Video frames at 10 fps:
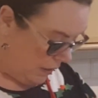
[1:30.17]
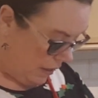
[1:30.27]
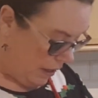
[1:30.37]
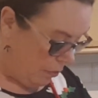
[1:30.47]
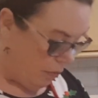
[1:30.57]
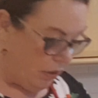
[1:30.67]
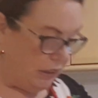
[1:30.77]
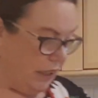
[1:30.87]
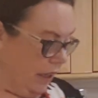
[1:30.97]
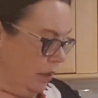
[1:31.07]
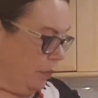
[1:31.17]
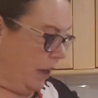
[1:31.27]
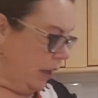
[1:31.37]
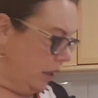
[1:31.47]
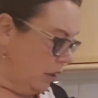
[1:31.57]
I'm going to add a
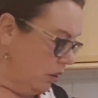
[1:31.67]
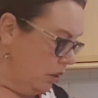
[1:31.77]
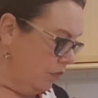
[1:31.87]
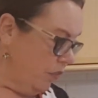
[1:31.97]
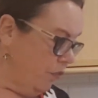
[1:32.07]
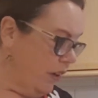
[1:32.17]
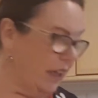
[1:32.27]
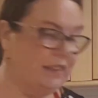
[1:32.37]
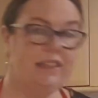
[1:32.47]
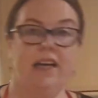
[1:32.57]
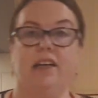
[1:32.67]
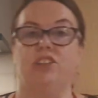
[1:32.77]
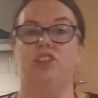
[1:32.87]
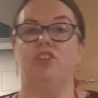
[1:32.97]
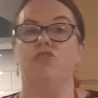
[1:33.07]
packet of the fast
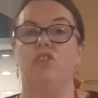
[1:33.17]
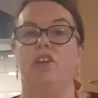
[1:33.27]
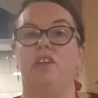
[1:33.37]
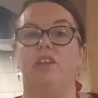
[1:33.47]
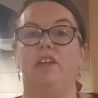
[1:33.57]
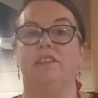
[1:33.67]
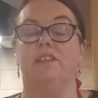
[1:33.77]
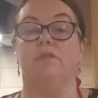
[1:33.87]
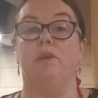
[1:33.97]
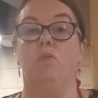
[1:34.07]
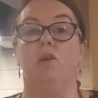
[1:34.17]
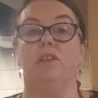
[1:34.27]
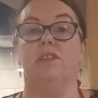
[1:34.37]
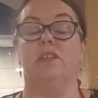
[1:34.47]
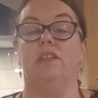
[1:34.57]
action dried yeast because we
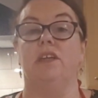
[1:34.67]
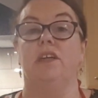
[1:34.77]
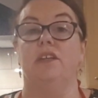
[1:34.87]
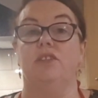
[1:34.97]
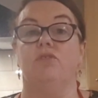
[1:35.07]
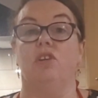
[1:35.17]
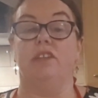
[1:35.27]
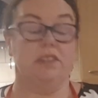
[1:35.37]
want it to rise